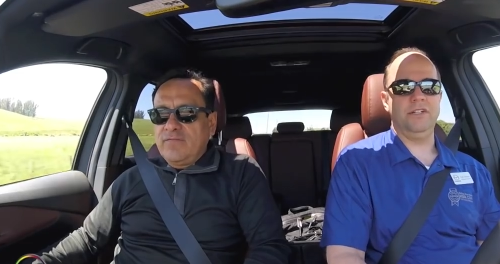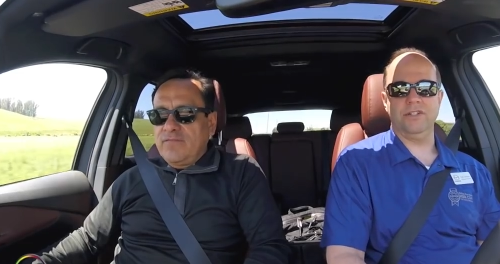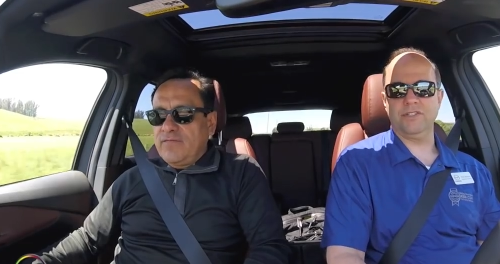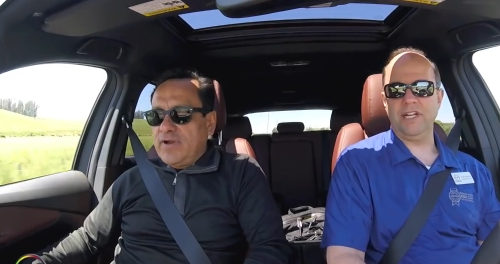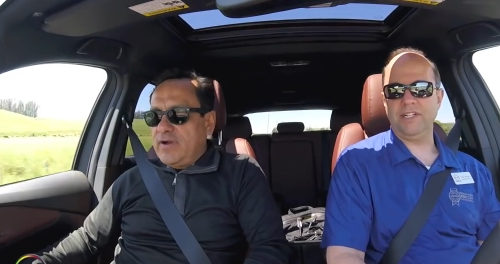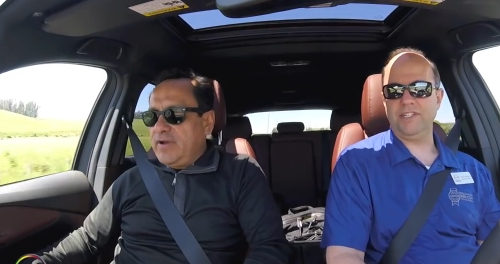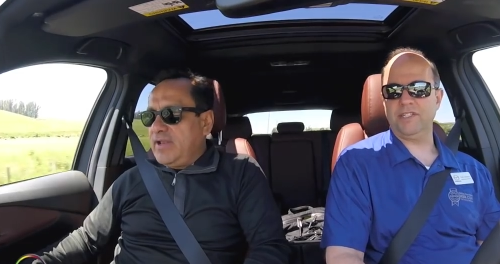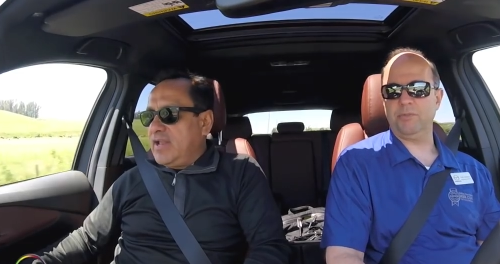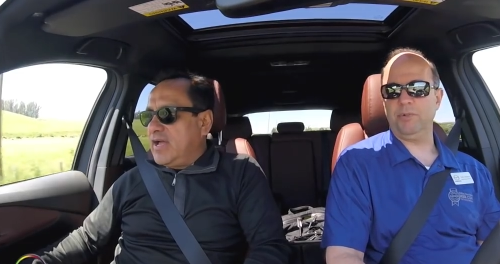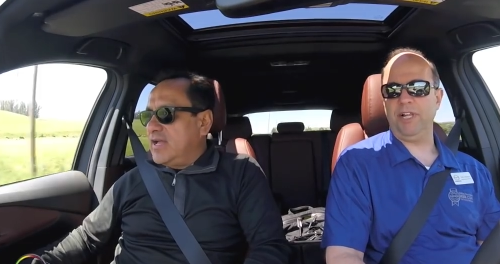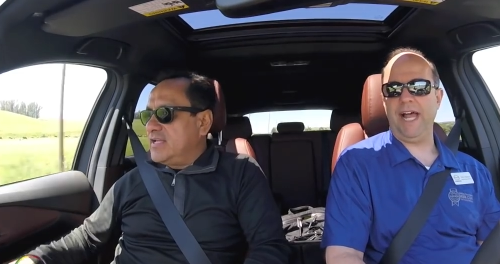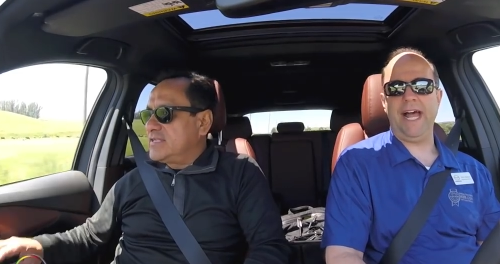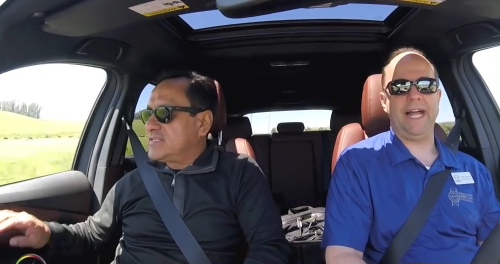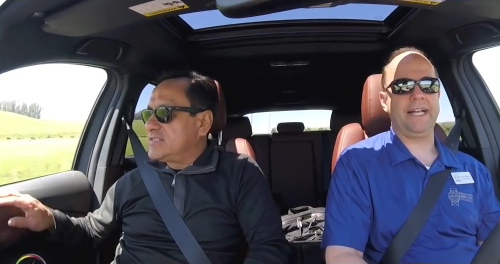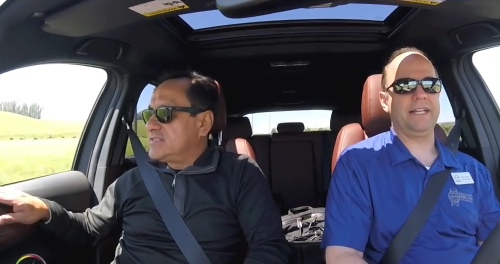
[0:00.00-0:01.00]
Speaker 1: you know, it's very
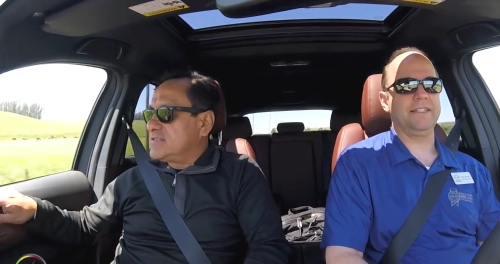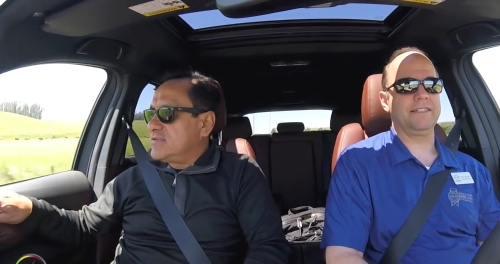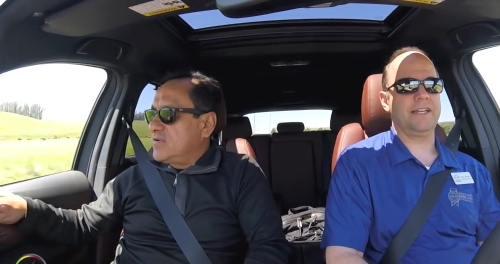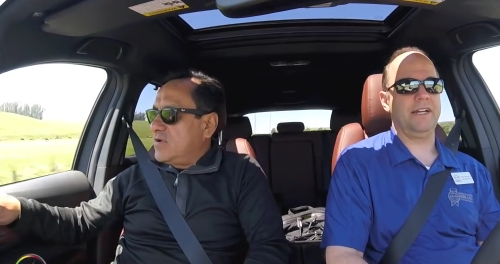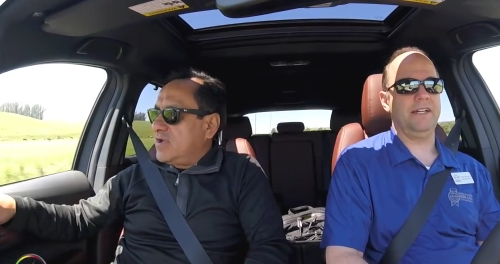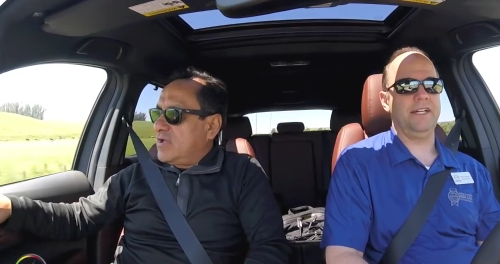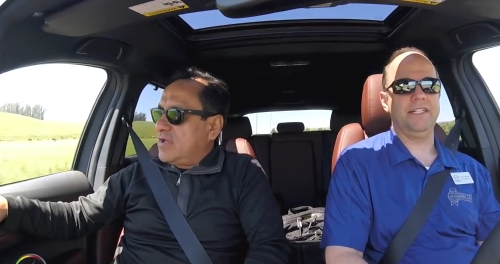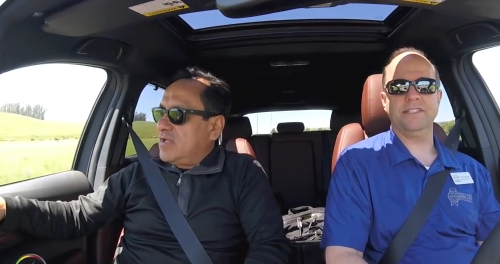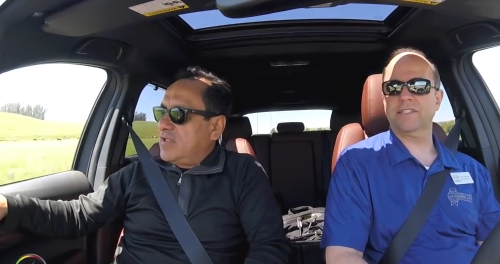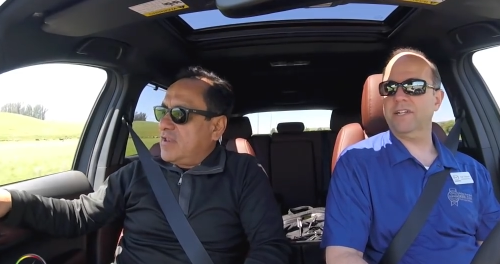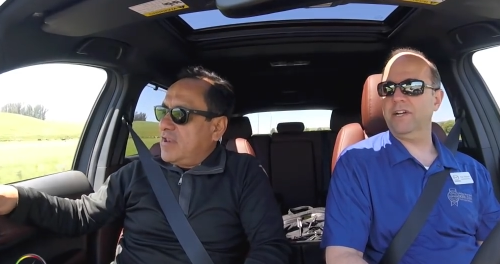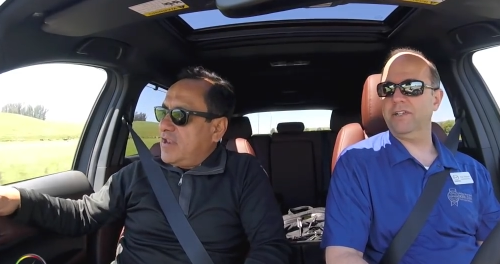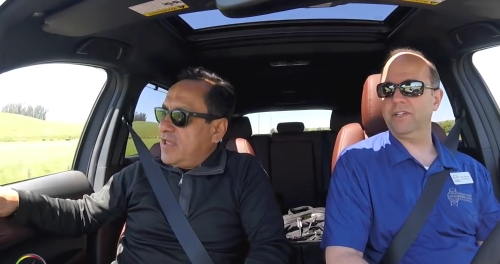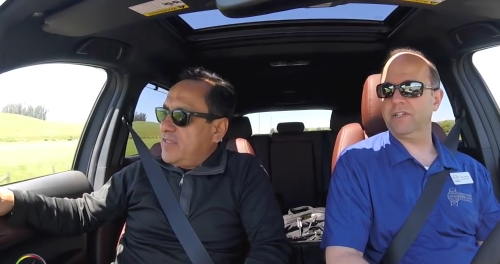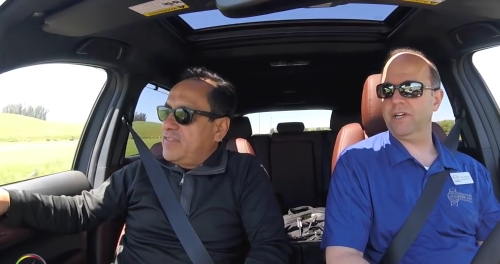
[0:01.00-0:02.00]
nice, black. It's got uh, a nice
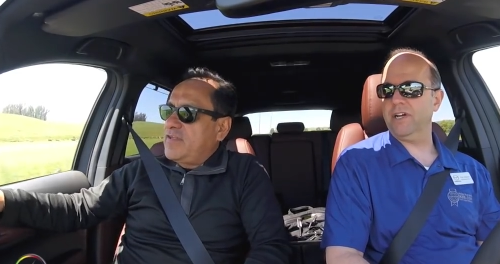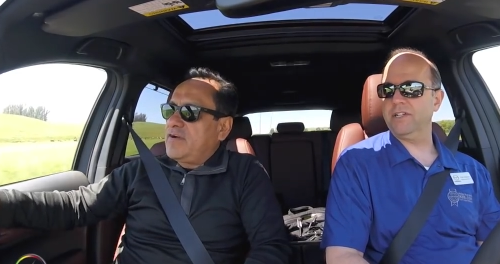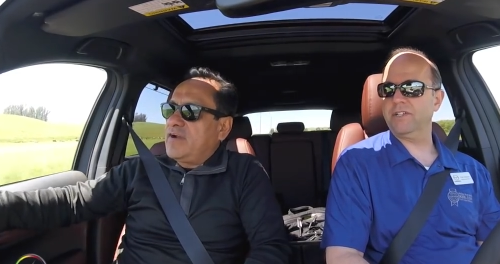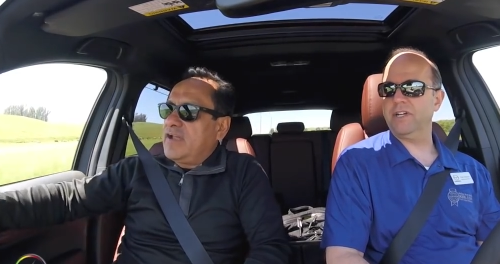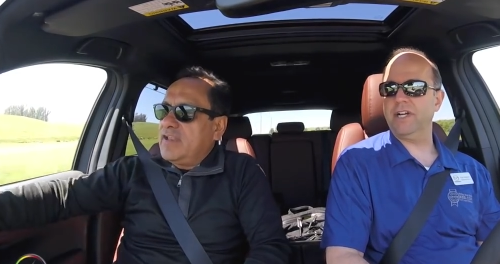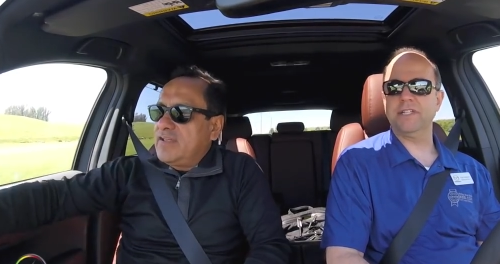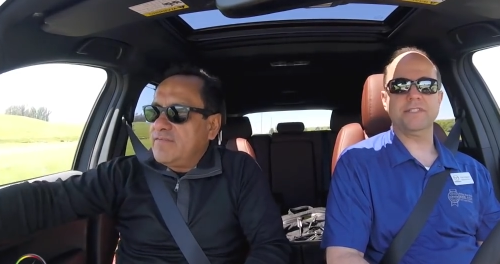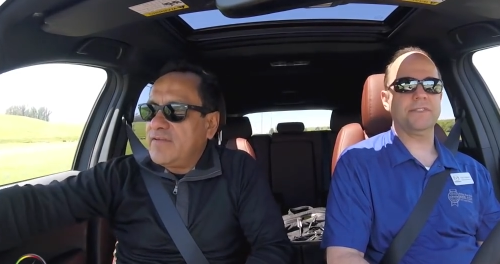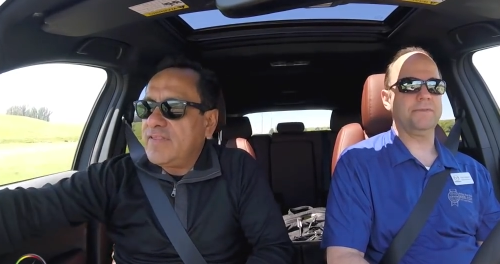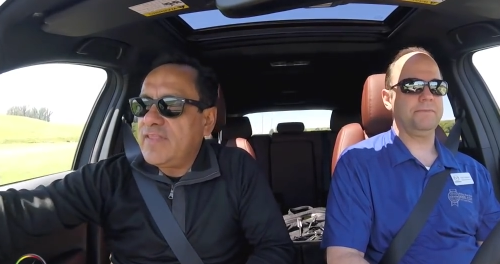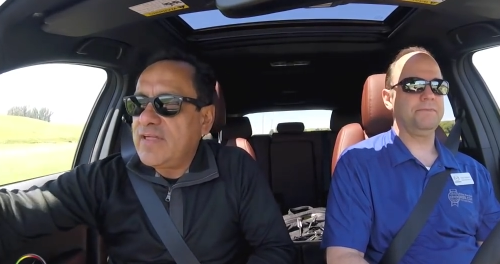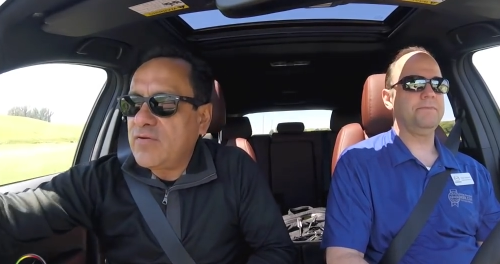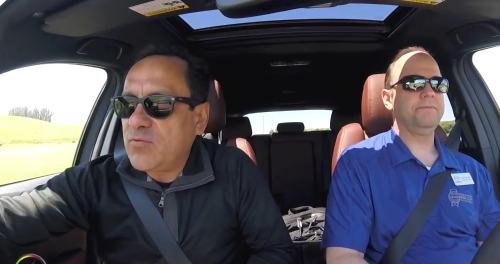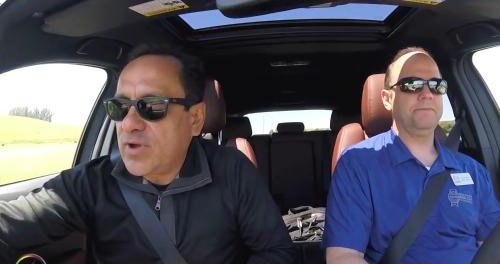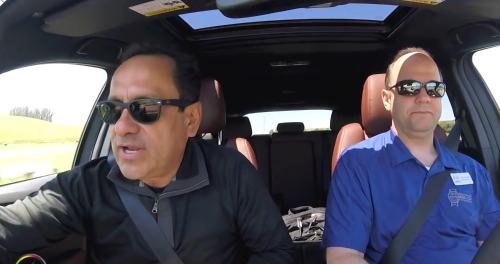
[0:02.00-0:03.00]
leather, contrast. and even
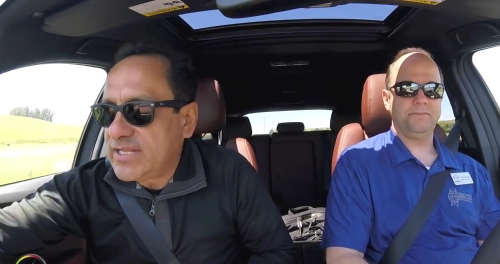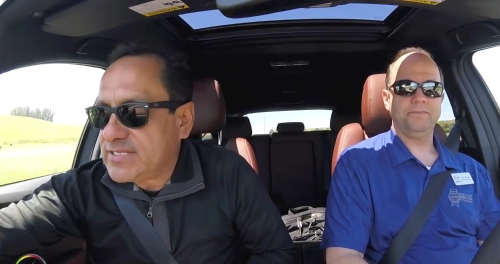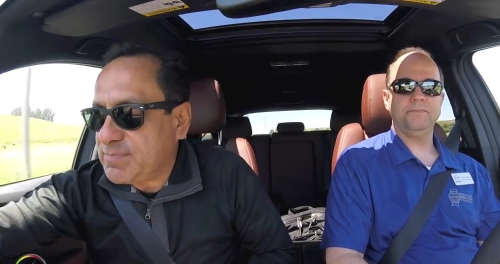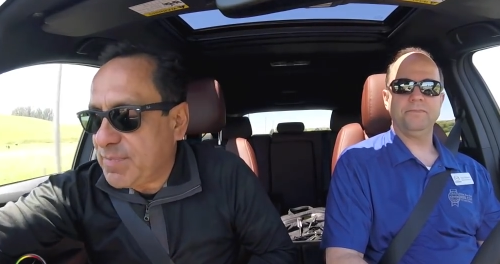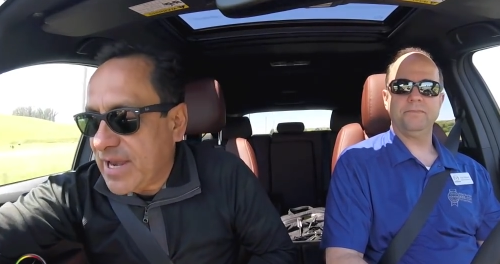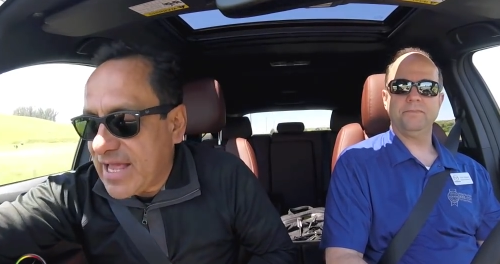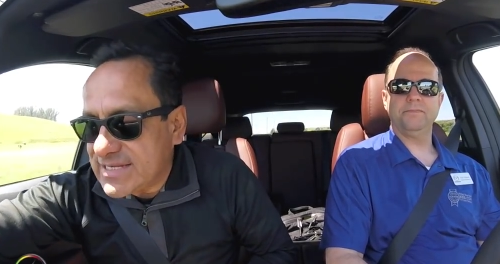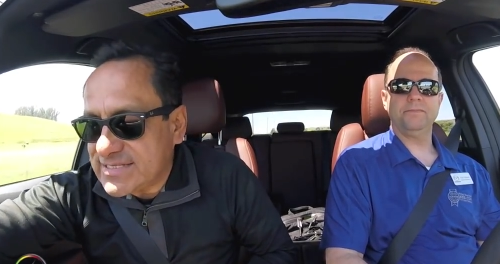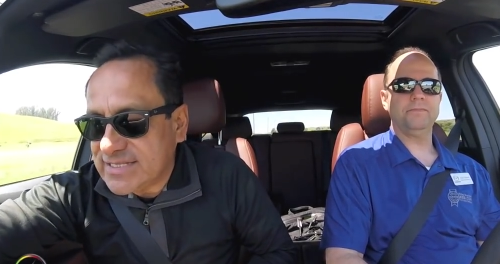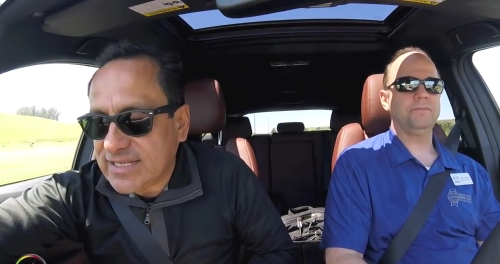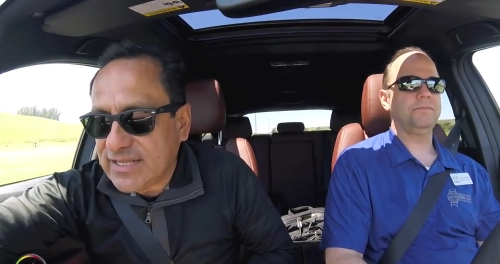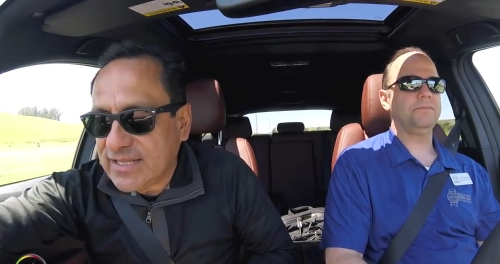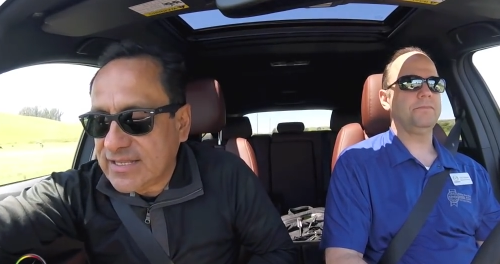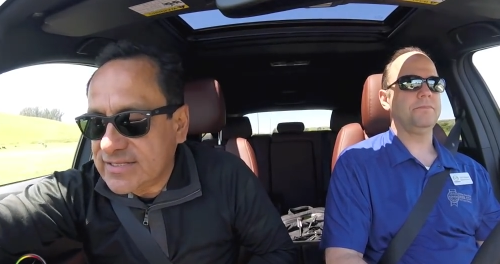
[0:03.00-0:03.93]
that what it's plastic.